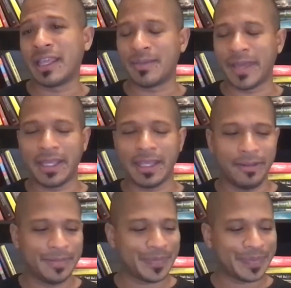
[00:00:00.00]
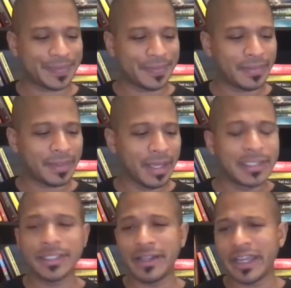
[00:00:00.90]
space,
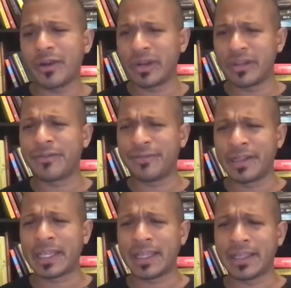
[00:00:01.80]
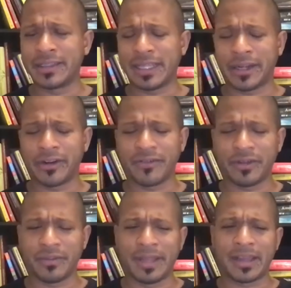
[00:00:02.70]
until I hear one of the facilitators for the
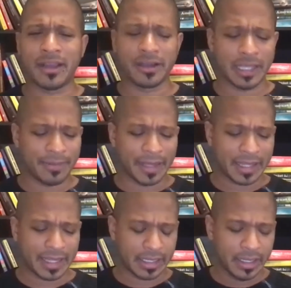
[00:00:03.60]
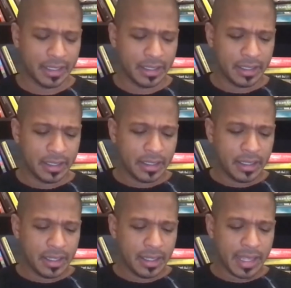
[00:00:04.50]
Black caucus space.
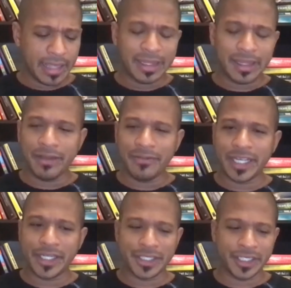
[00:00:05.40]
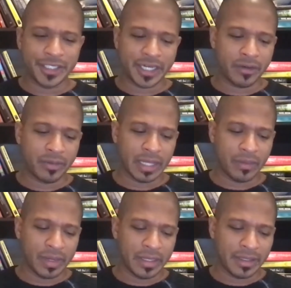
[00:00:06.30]
And the invitation he shared was
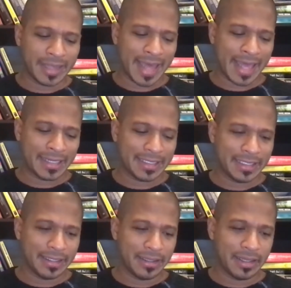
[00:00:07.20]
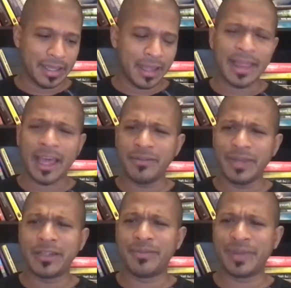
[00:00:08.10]
one that allowed me
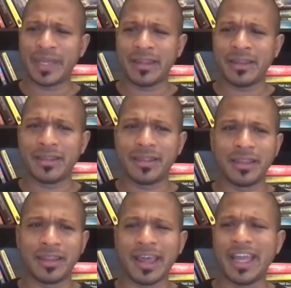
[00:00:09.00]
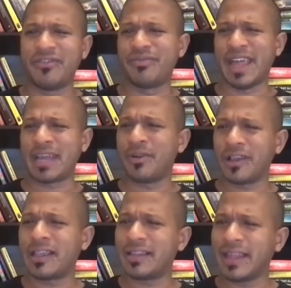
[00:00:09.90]
to be the kind of Black
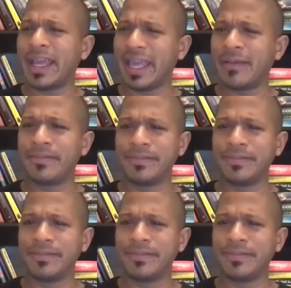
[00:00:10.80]
person I am